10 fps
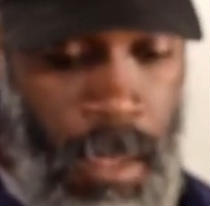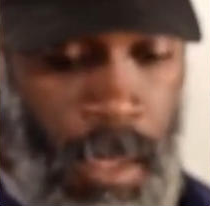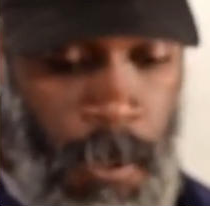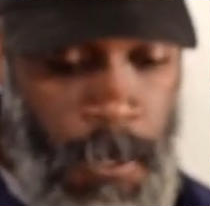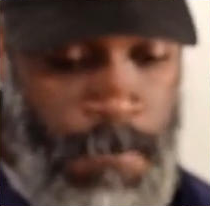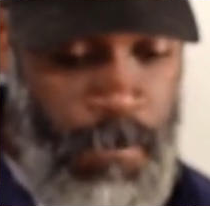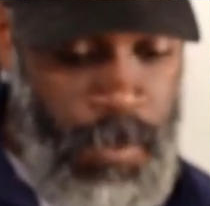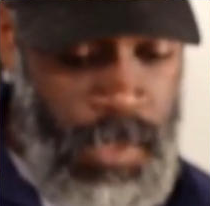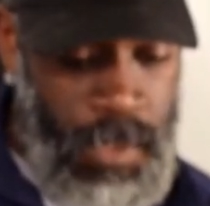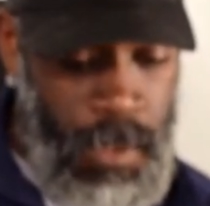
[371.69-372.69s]
All right,
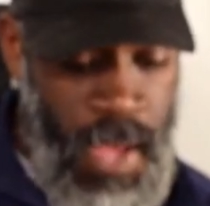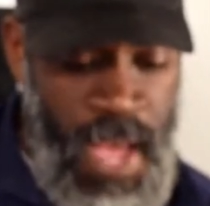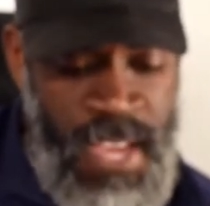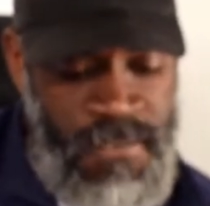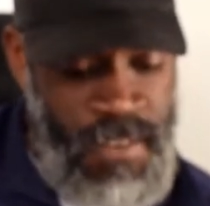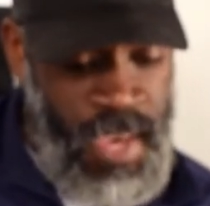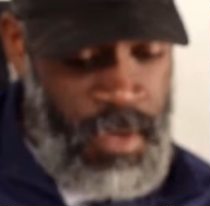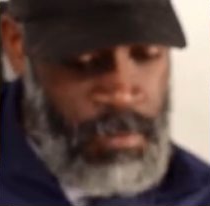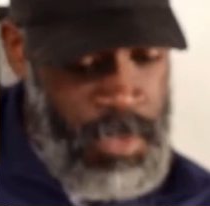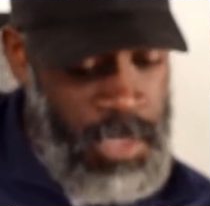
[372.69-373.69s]
so IFAC
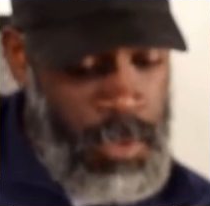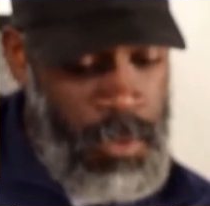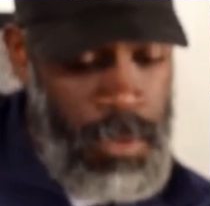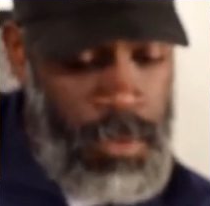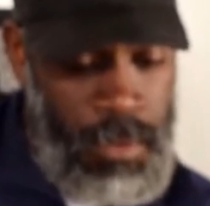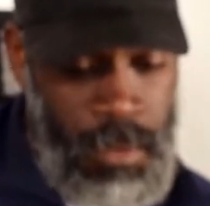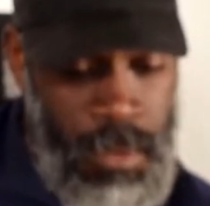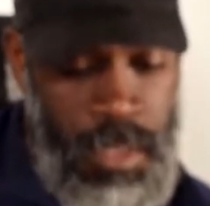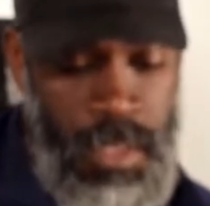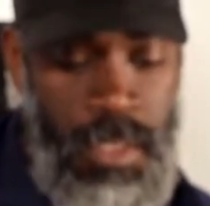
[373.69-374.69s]
materials,